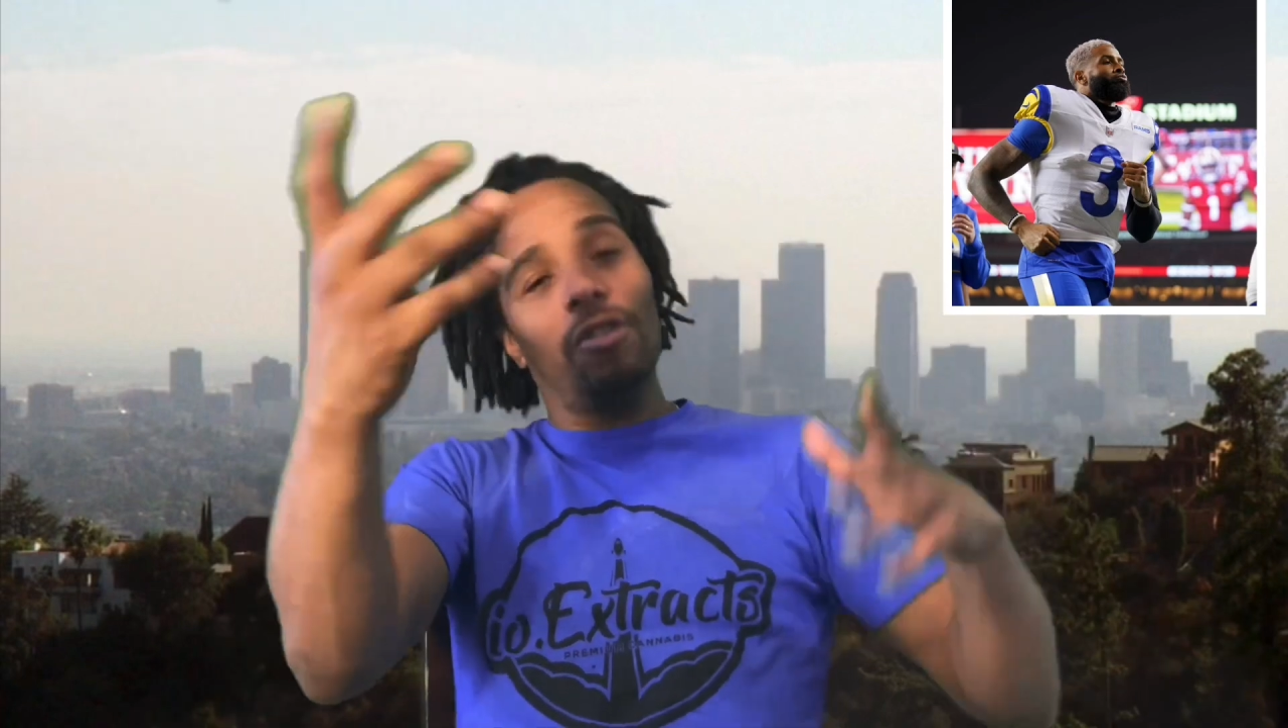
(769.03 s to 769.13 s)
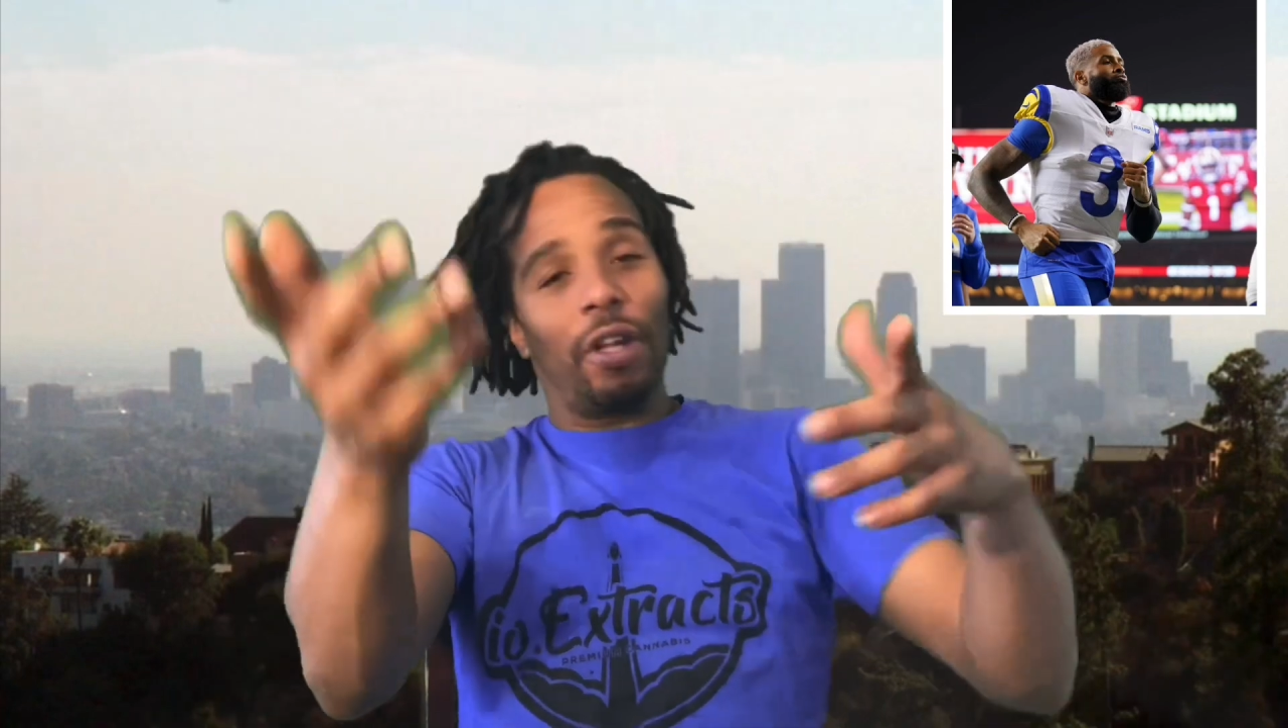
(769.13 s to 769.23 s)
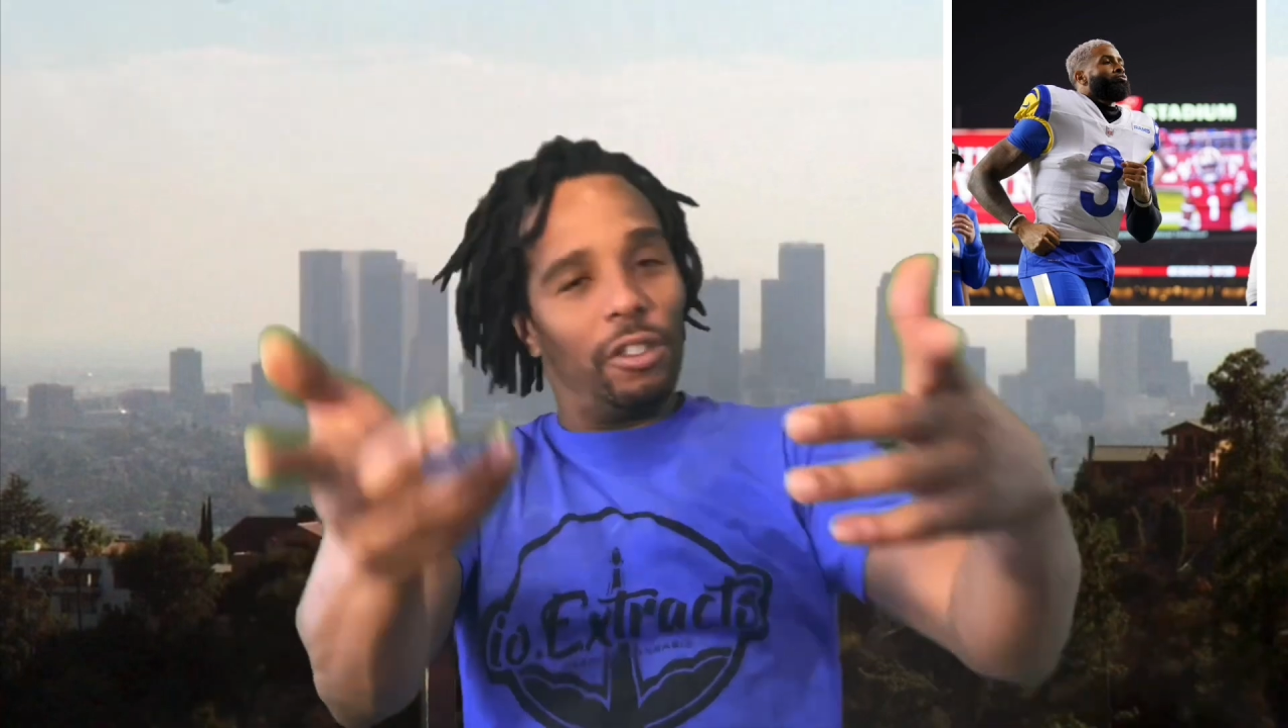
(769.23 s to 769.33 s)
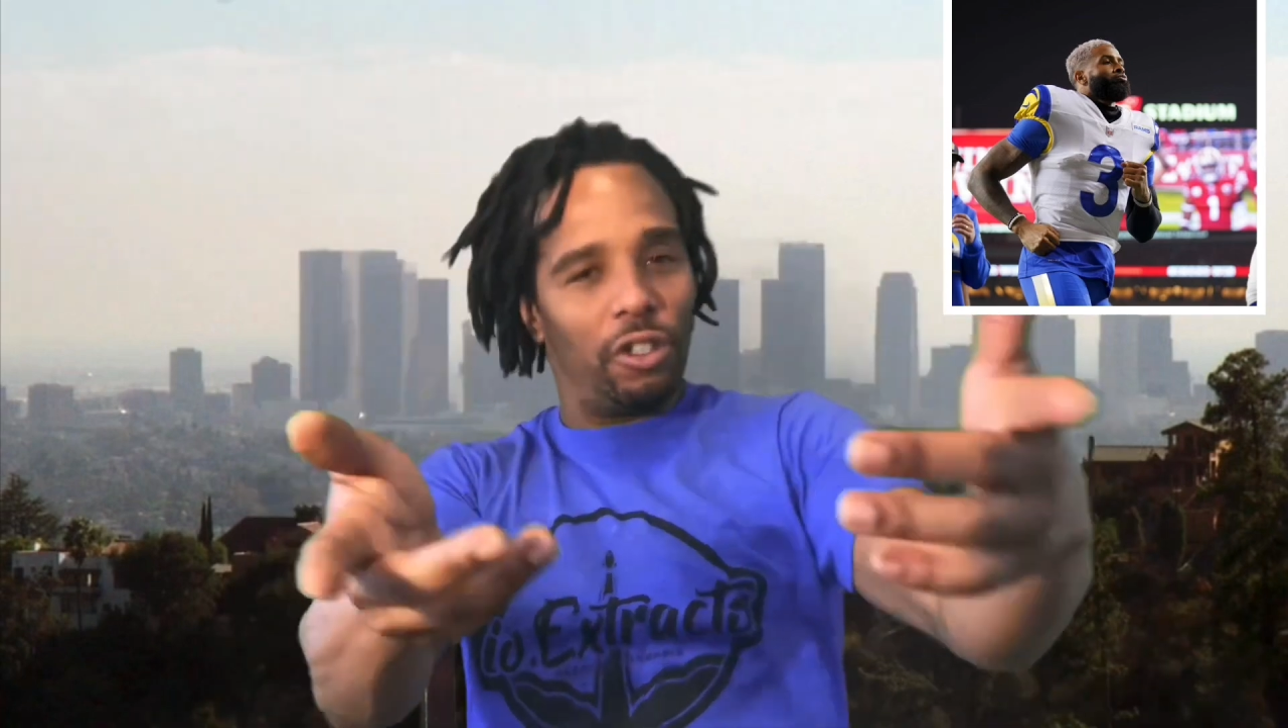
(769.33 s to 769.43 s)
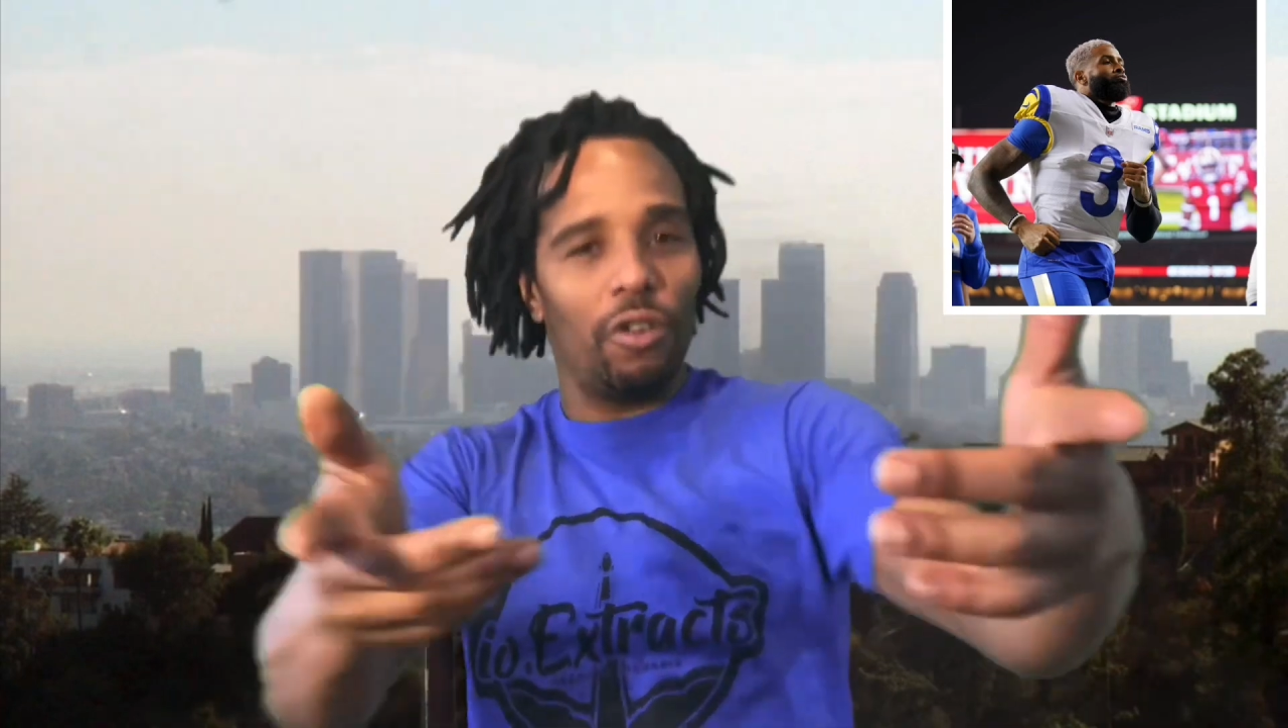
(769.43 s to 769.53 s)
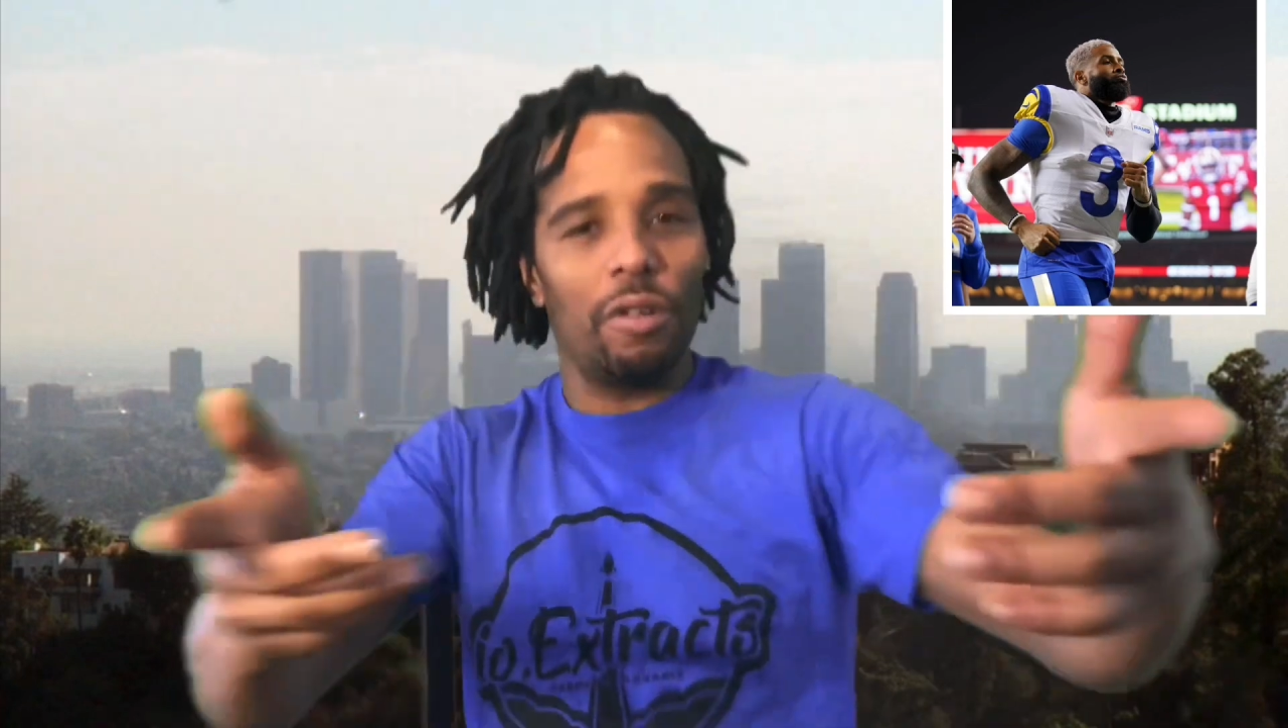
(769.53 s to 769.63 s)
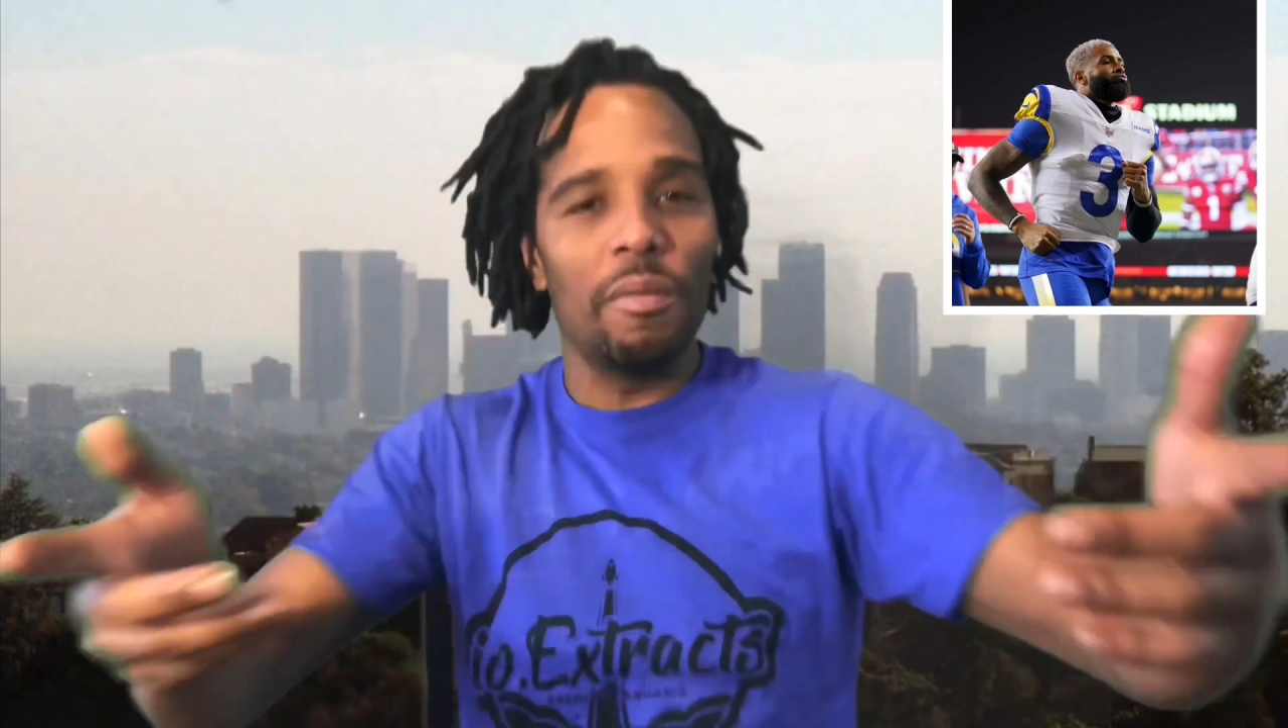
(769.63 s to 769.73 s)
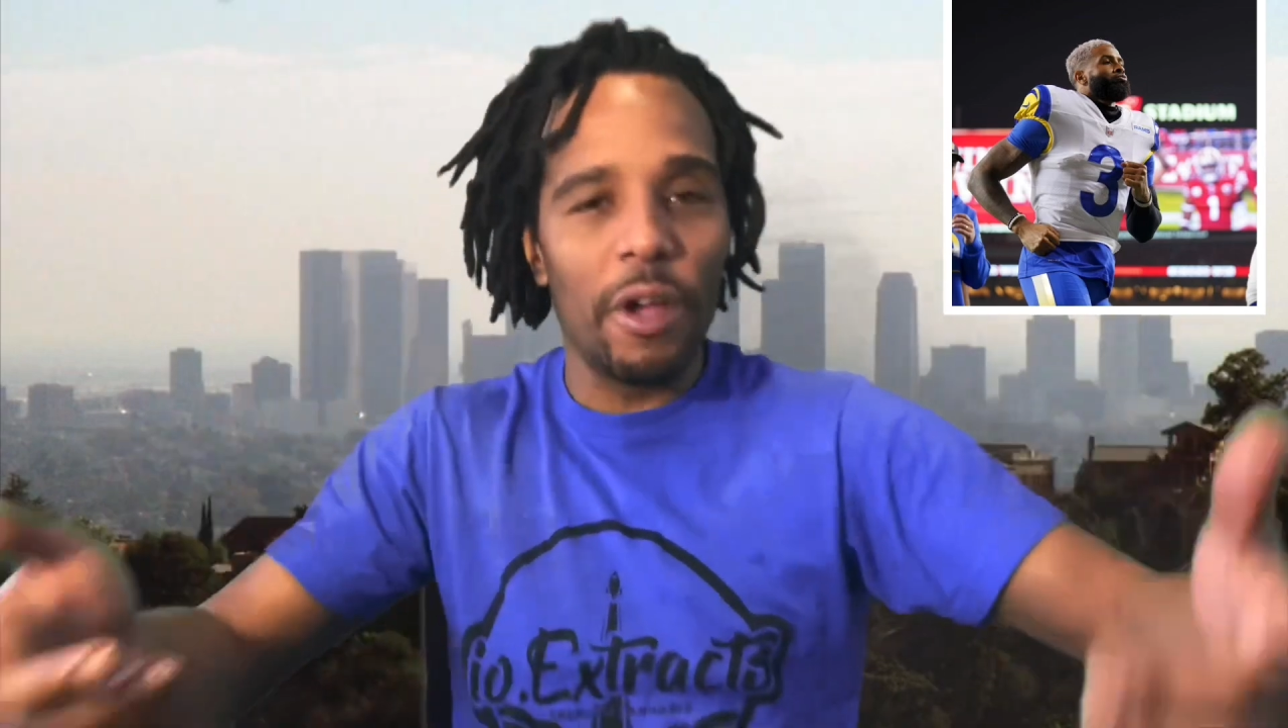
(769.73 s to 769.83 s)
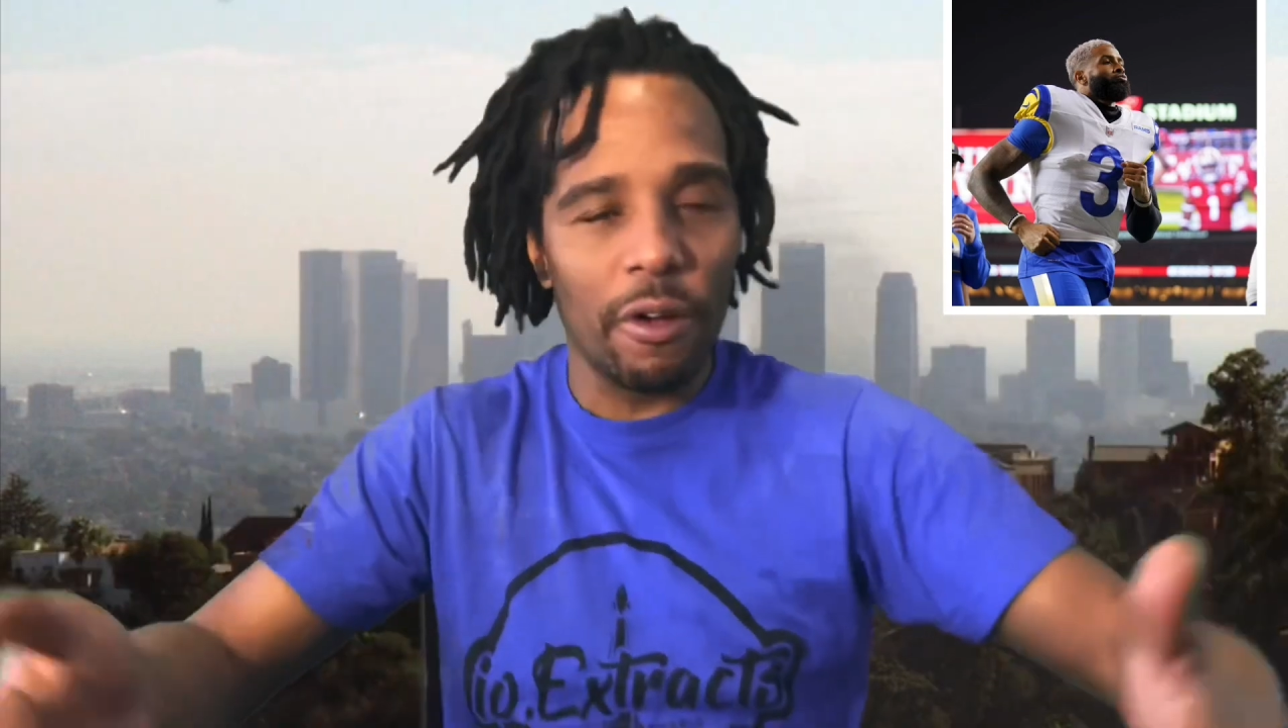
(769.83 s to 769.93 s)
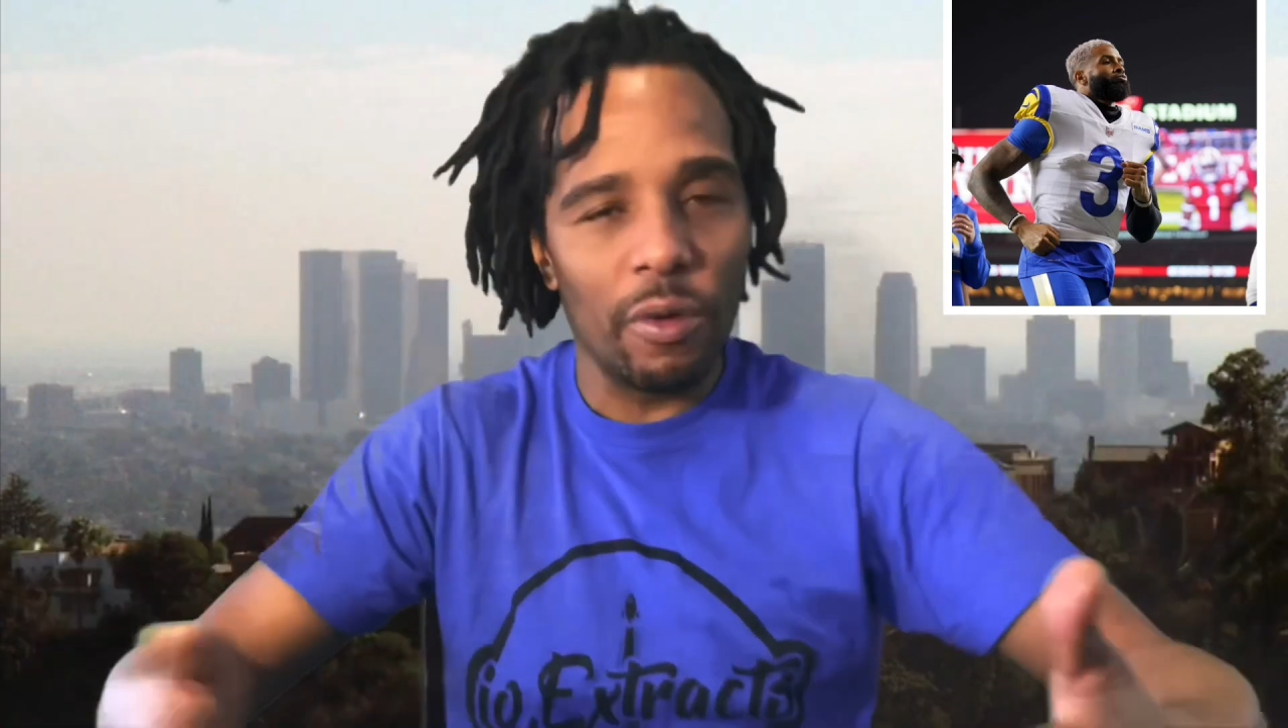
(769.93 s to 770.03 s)
they show you the
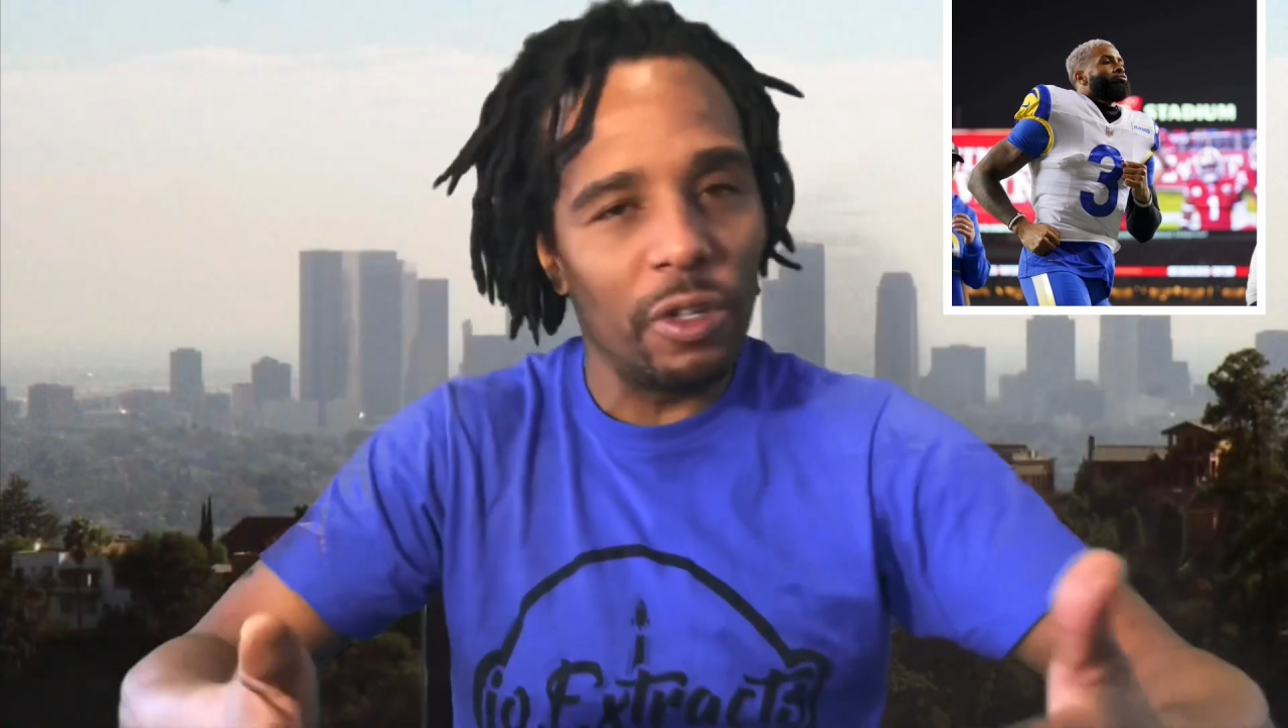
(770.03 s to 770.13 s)
mirror when